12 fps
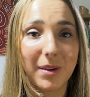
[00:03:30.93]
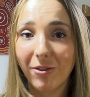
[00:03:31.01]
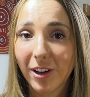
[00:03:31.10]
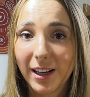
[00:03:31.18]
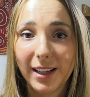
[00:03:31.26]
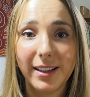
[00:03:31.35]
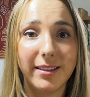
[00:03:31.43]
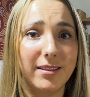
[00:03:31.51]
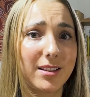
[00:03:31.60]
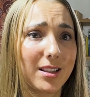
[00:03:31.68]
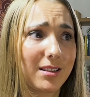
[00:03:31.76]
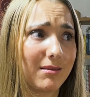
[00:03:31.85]
my
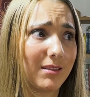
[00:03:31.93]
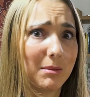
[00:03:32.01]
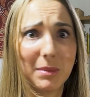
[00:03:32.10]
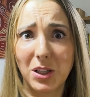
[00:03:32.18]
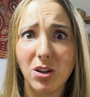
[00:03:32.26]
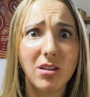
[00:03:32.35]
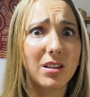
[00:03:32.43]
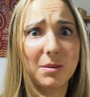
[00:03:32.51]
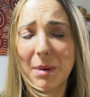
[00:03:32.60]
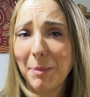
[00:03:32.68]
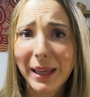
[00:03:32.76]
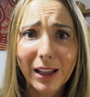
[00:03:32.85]
friends, my
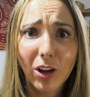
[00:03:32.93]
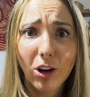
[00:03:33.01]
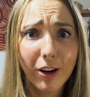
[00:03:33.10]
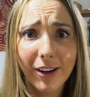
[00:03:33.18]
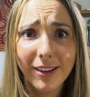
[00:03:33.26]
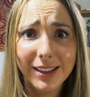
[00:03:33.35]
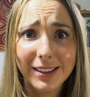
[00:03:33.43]
dogs, my pillow.